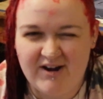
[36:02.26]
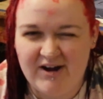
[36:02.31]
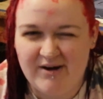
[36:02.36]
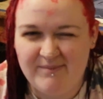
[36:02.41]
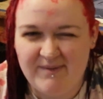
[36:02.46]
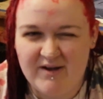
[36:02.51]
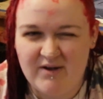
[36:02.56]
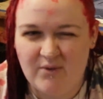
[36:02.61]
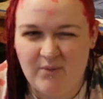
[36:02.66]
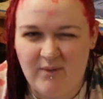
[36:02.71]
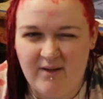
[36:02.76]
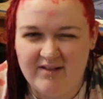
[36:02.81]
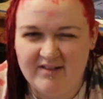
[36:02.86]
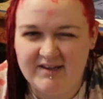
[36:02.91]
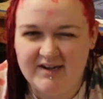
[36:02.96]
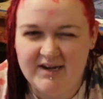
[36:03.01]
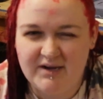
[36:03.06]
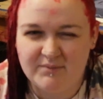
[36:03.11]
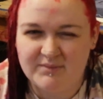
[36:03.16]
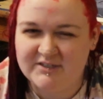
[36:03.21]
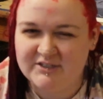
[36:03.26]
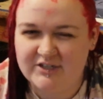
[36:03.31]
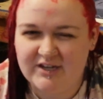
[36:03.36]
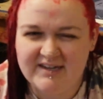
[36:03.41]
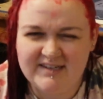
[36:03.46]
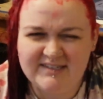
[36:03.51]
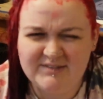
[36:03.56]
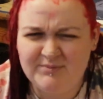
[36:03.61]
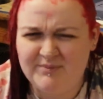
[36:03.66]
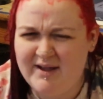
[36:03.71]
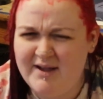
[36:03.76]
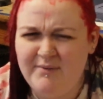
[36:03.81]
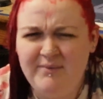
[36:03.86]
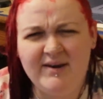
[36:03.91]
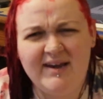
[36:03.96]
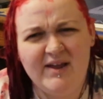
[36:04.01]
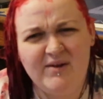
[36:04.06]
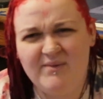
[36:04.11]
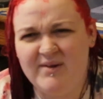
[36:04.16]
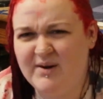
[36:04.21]
care about quality, in which case, why
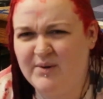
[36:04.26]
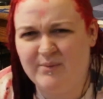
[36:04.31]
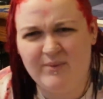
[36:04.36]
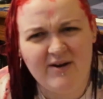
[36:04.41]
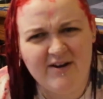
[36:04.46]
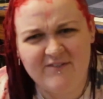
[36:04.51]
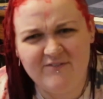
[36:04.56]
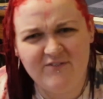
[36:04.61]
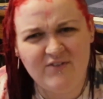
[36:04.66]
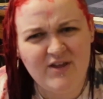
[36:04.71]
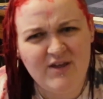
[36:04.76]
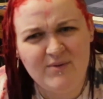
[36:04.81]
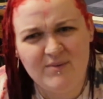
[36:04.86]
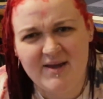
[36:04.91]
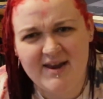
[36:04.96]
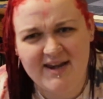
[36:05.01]
would I want to work for you